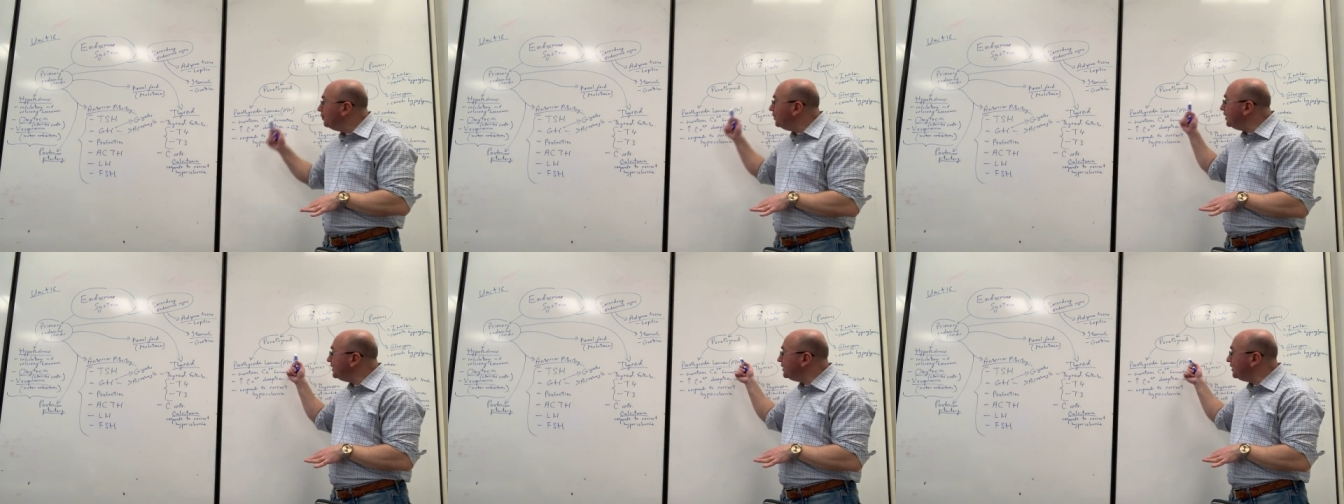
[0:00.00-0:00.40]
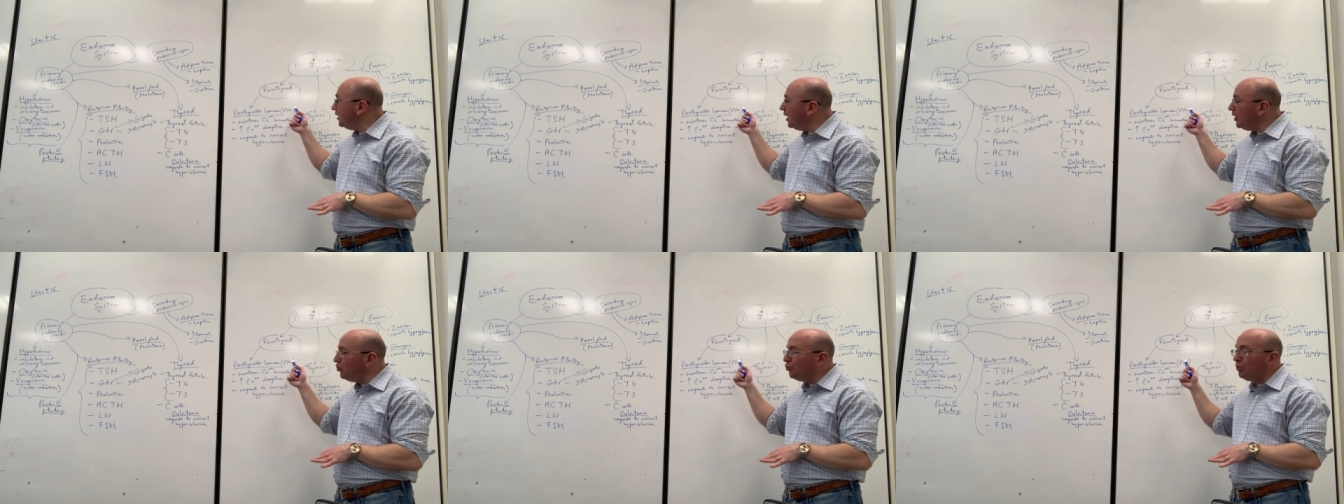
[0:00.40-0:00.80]

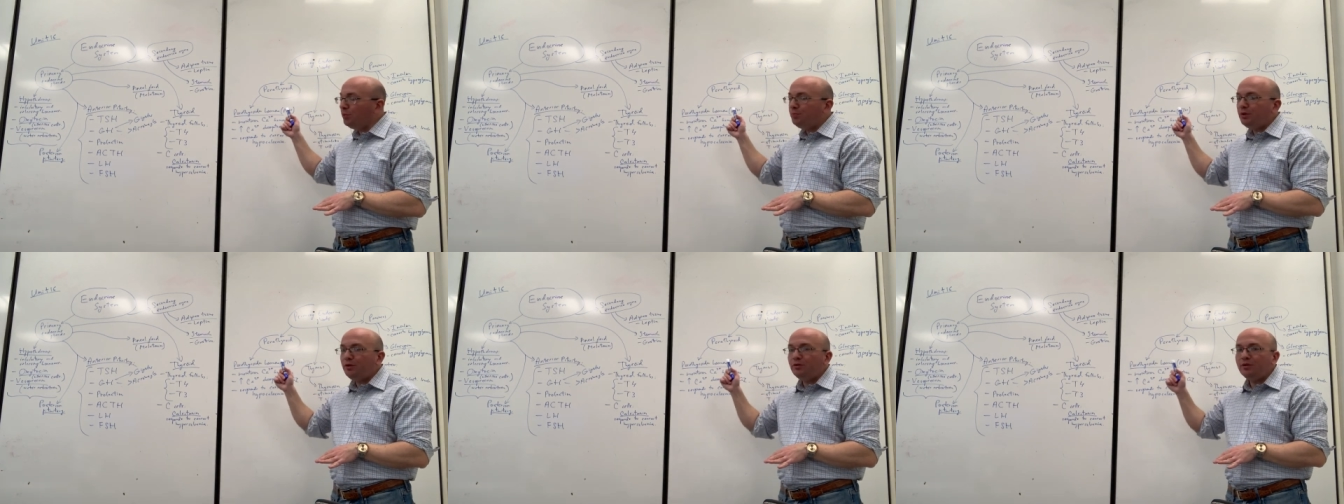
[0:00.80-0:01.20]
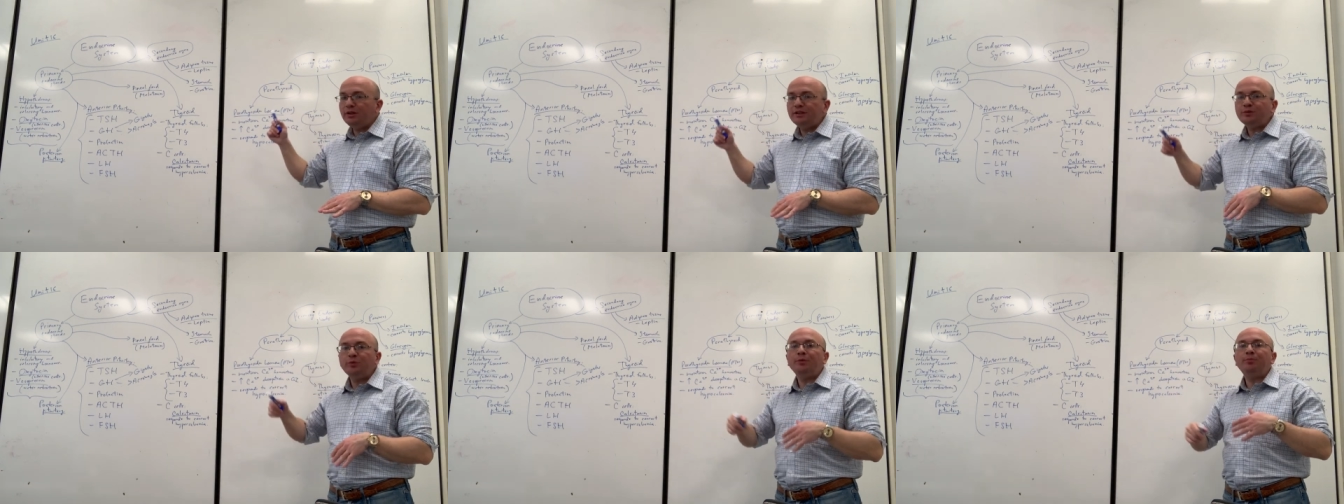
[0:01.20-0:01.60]
PTH will be
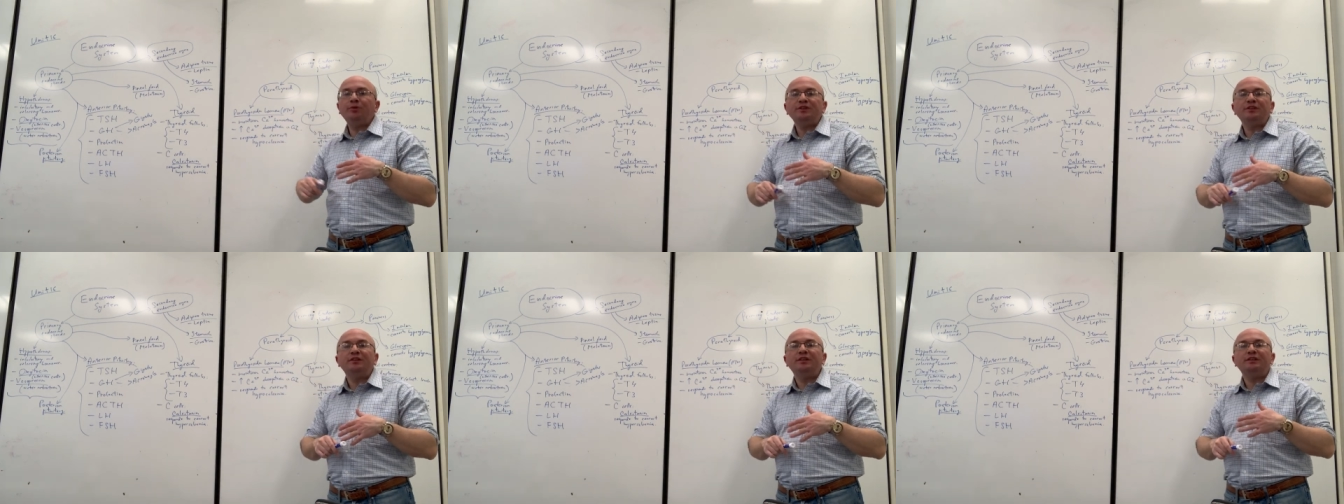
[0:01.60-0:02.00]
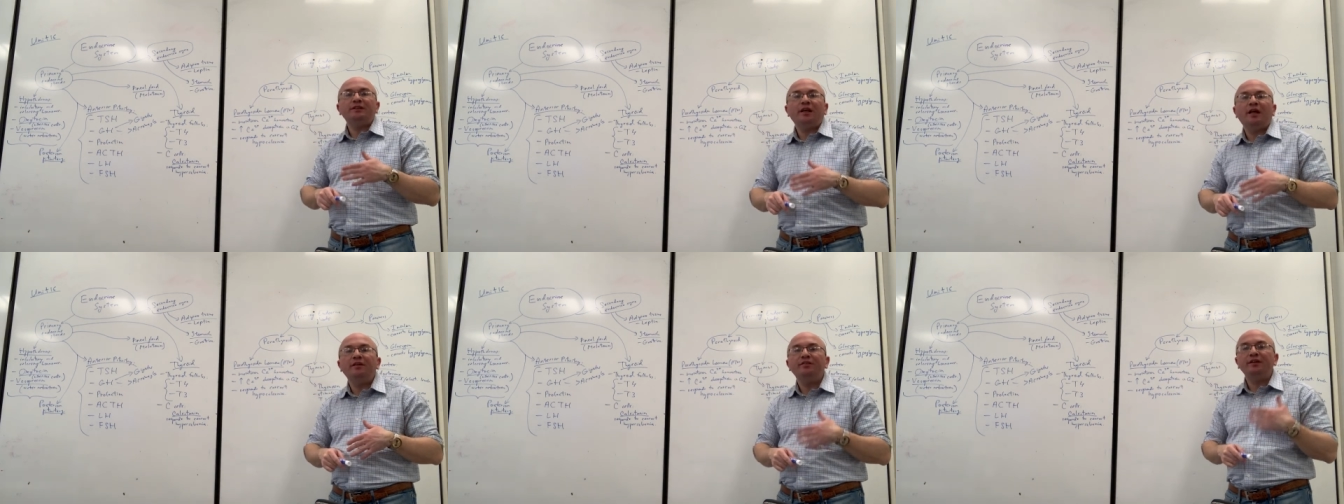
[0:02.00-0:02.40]
released when the person
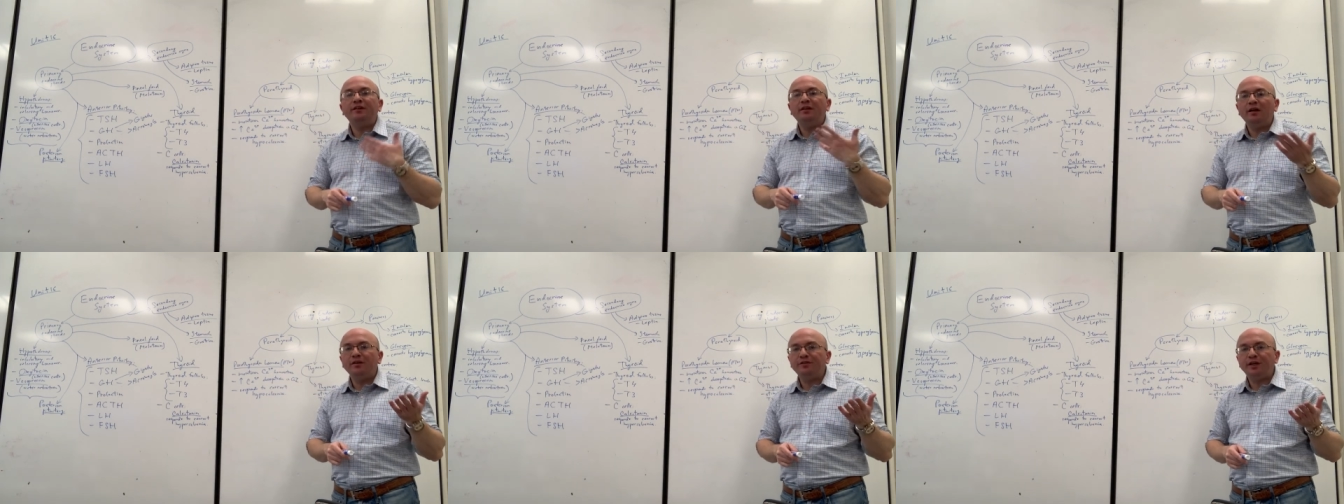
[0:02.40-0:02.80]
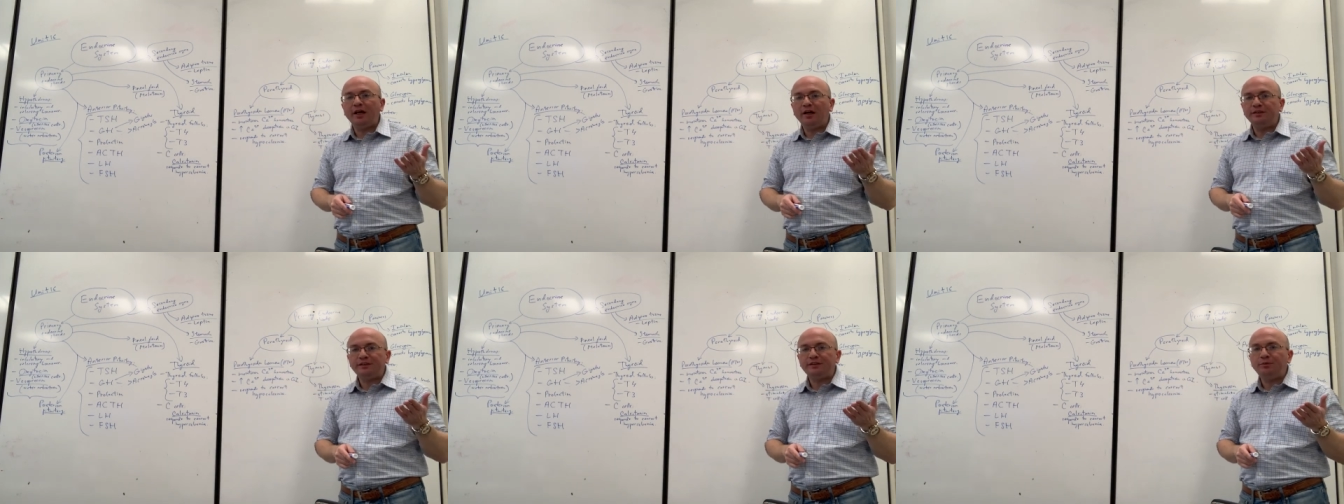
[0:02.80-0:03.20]
doesn't have enough
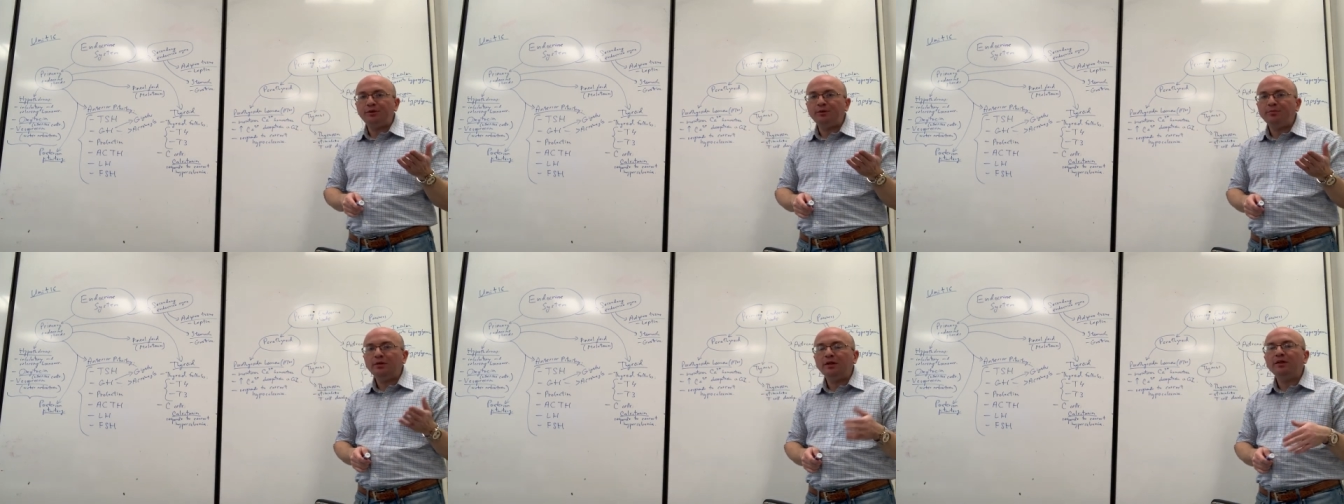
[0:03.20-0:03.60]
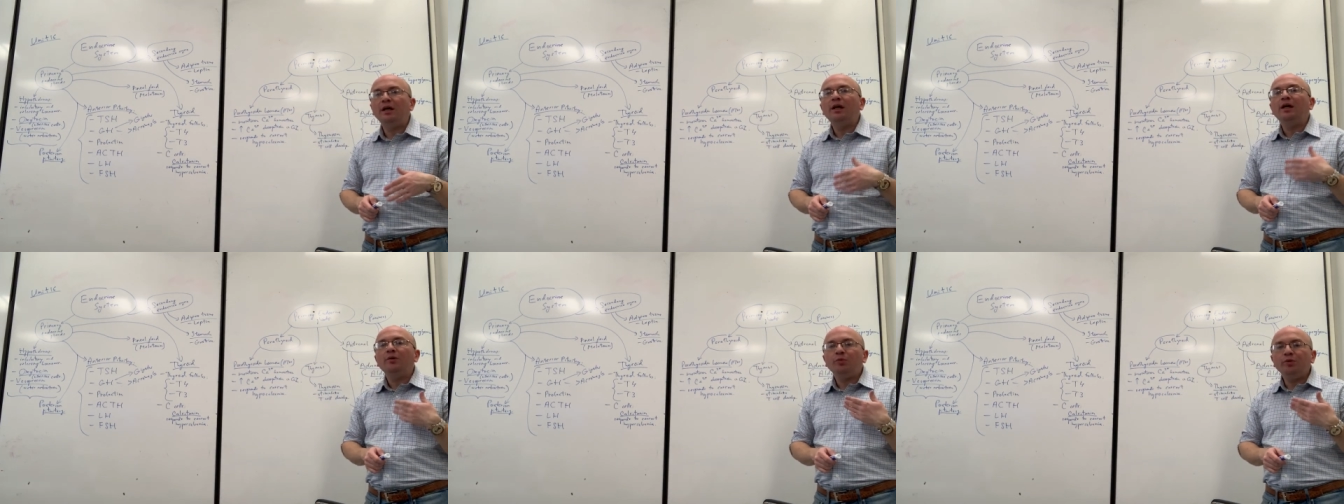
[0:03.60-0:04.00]
calcium in the blood,
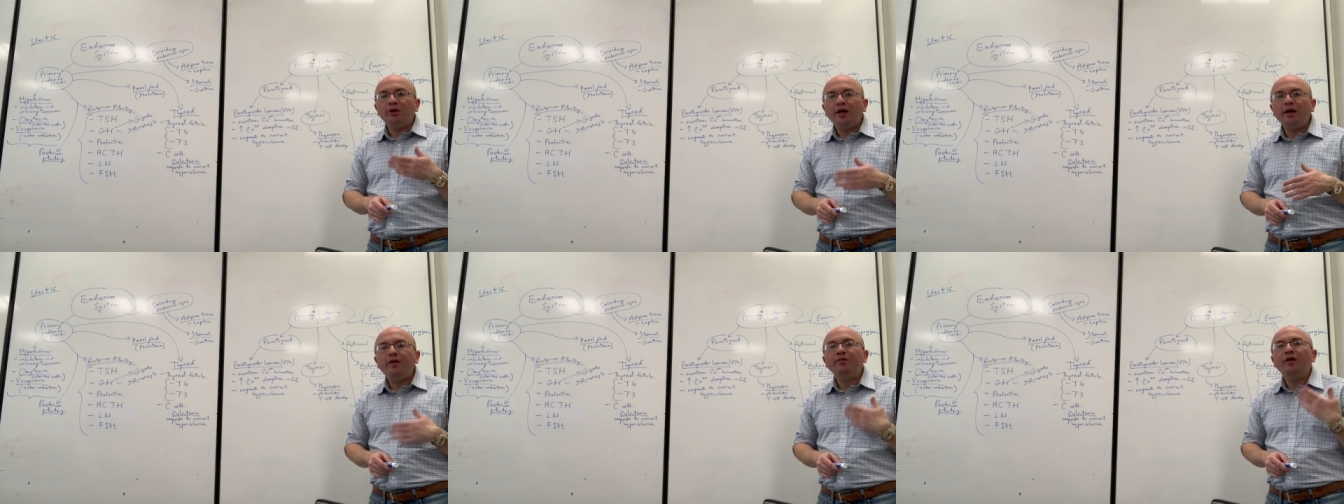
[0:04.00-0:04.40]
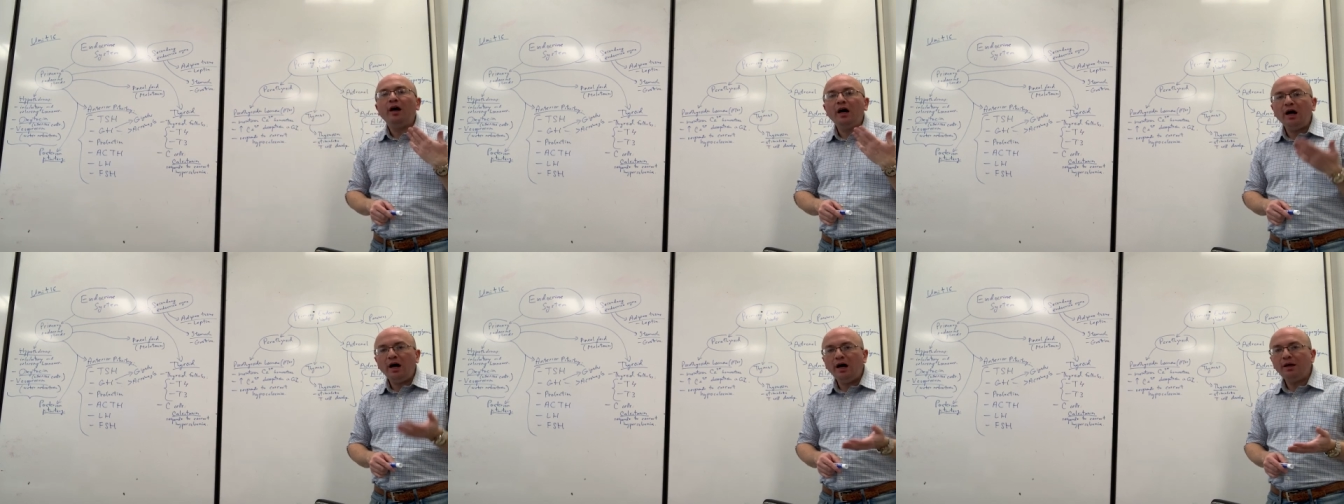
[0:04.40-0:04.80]
when they have
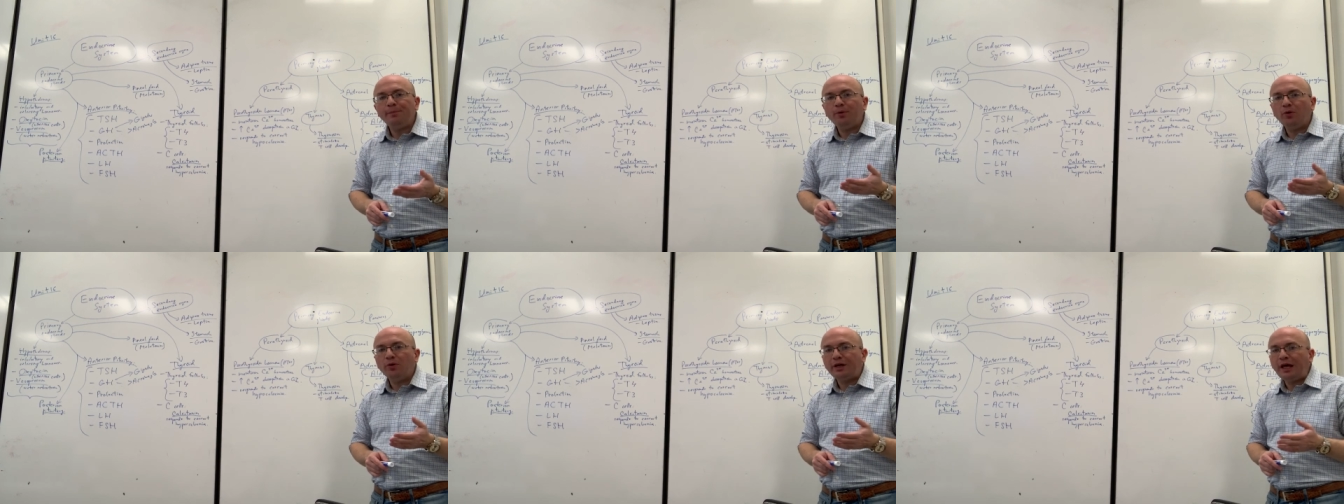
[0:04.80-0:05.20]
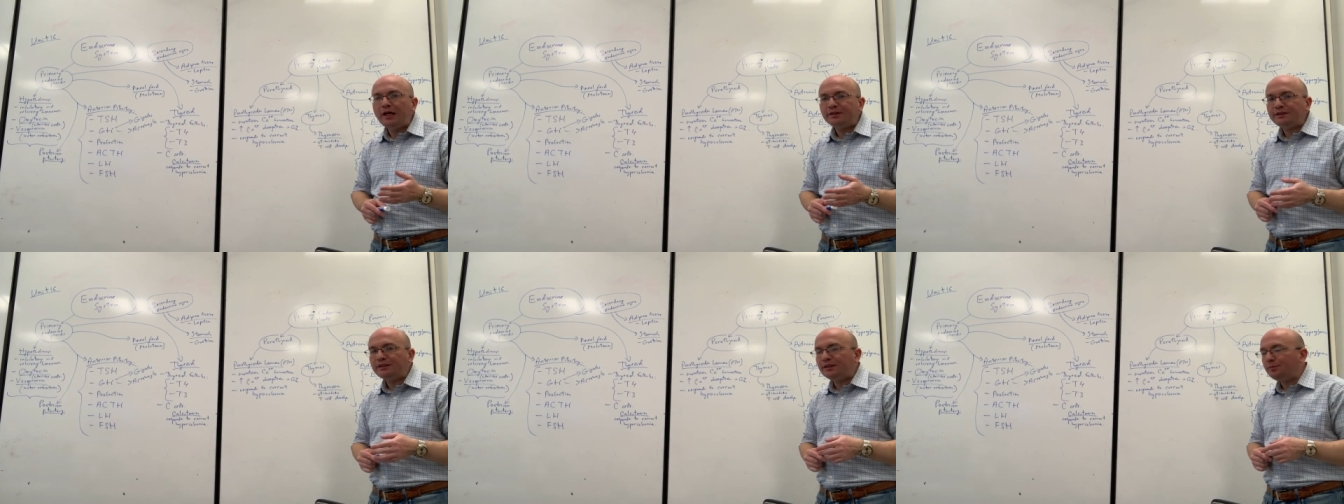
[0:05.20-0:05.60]

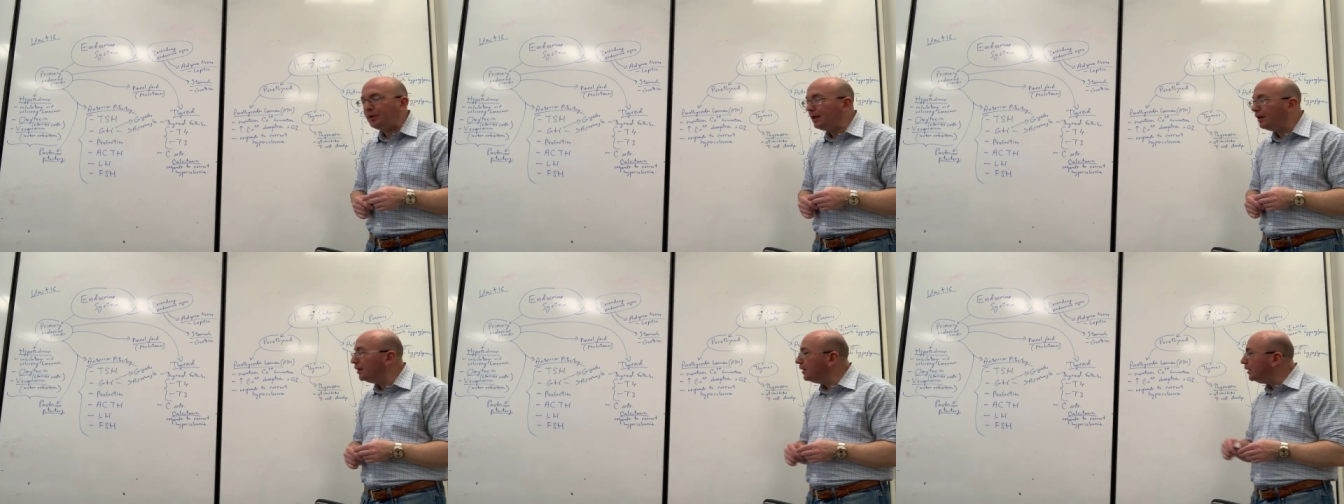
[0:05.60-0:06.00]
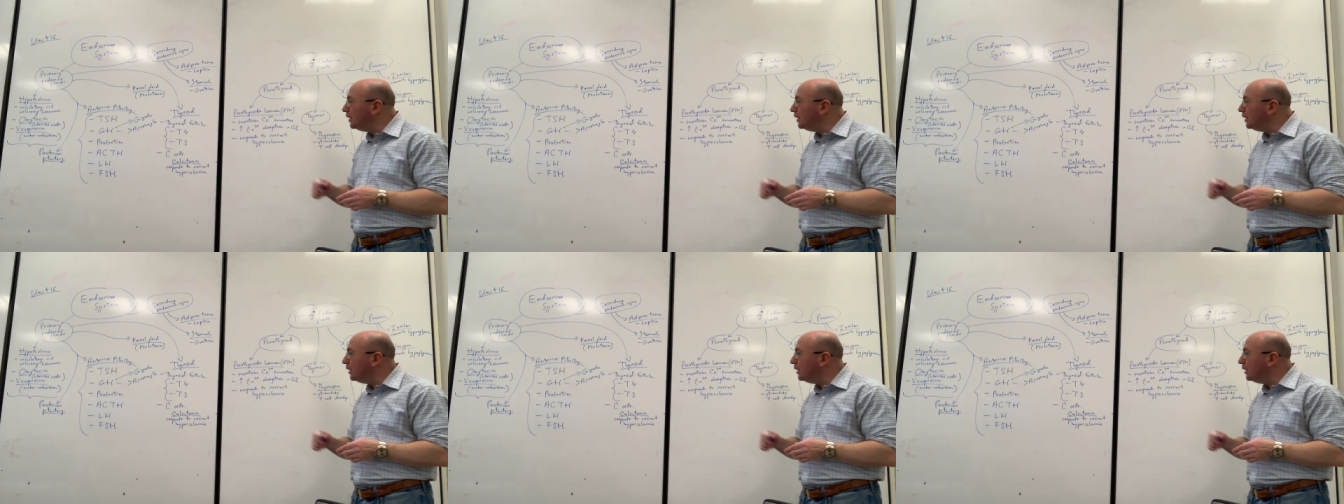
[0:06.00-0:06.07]
hypocalcemia.